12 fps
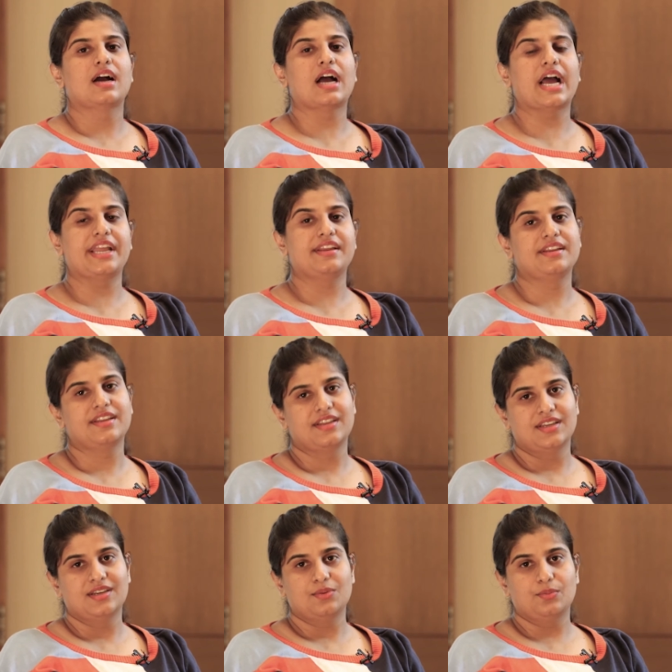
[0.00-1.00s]
Hi,
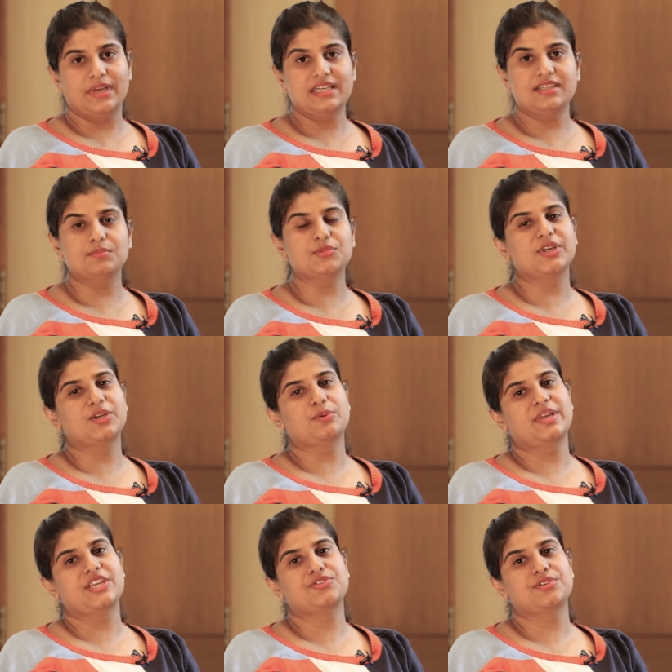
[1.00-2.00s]
welcome to
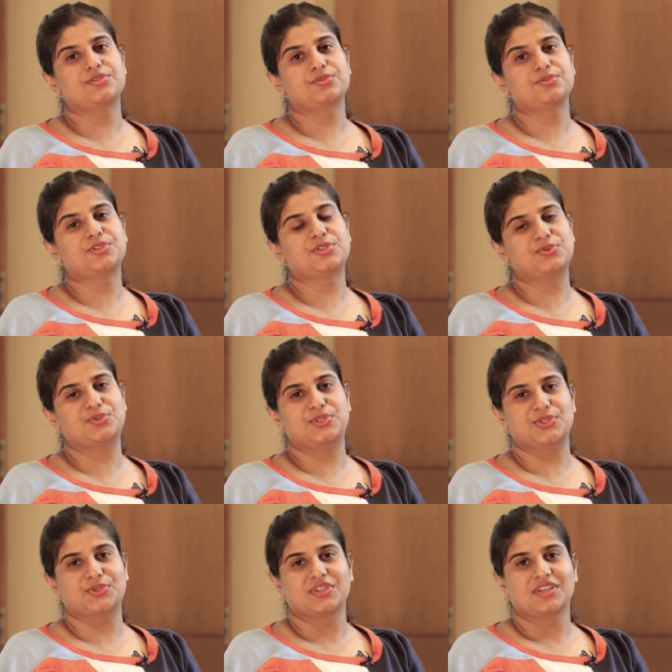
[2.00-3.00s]
Innovation Root
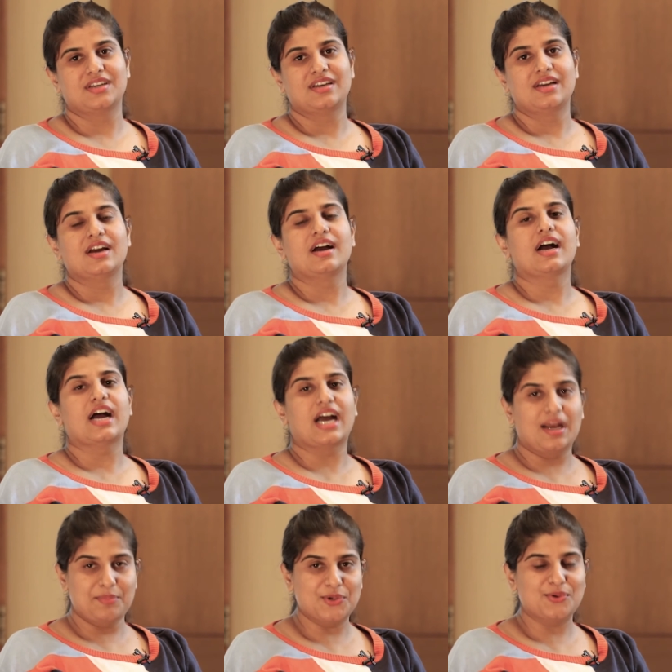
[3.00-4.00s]
Studio.
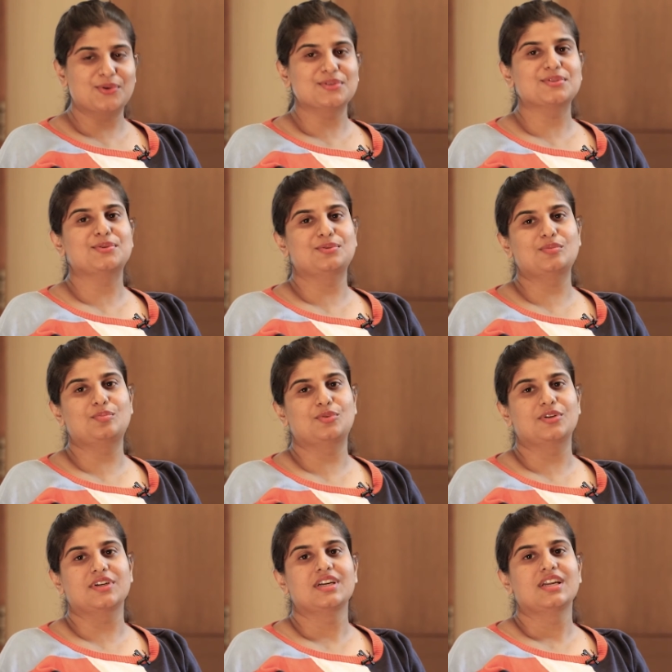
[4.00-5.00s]
I'm your host
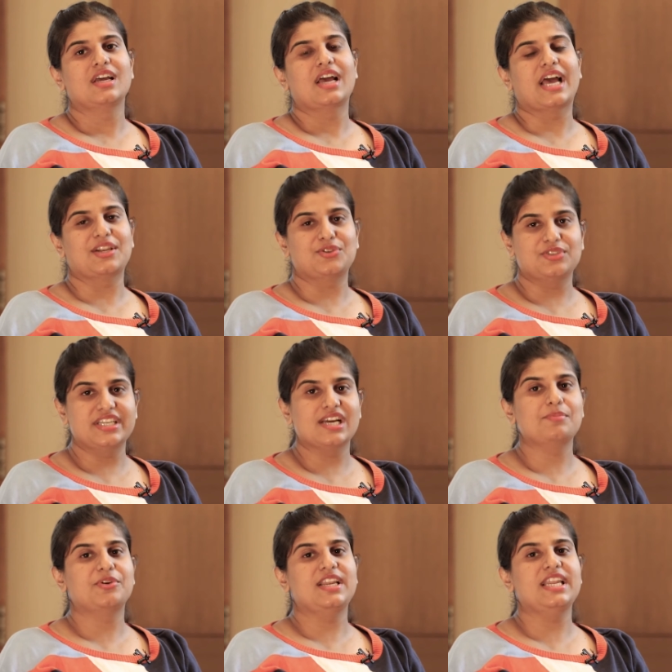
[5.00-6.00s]
Noopur, and today
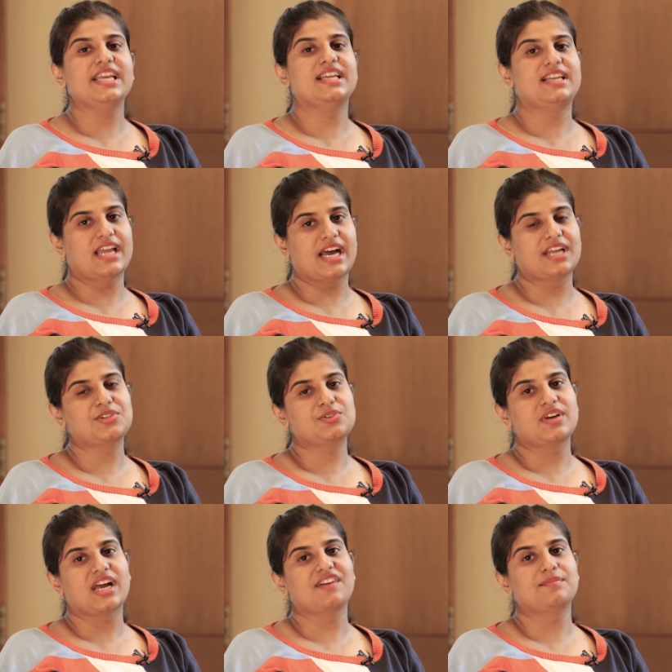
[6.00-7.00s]
I'm really glad to
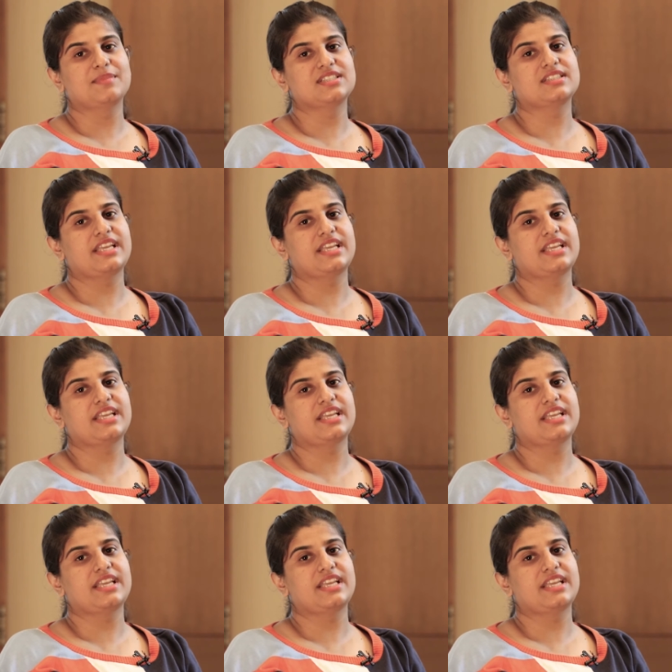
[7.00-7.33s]
have Miss